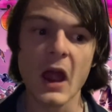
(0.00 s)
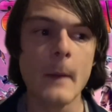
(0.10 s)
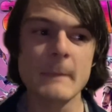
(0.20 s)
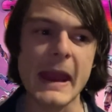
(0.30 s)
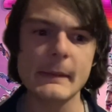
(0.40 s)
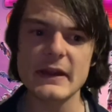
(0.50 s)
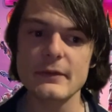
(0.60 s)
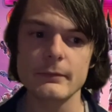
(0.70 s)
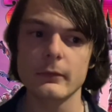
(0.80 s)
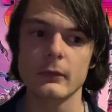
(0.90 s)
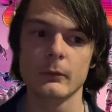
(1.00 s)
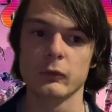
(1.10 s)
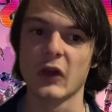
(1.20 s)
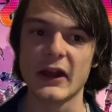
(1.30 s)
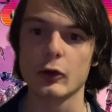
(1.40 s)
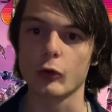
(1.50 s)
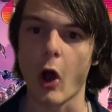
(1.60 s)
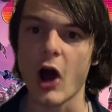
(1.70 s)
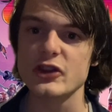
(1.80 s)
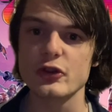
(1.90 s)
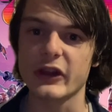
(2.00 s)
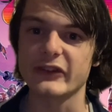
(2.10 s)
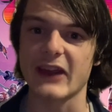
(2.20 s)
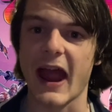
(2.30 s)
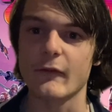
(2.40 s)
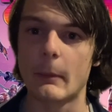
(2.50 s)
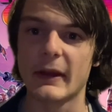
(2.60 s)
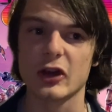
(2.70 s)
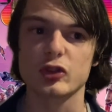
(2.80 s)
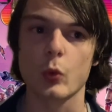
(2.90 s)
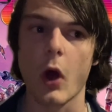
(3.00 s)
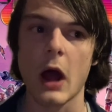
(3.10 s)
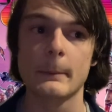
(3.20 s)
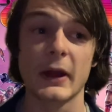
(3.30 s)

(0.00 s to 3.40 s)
Maybe later on you get to have a bigger squad,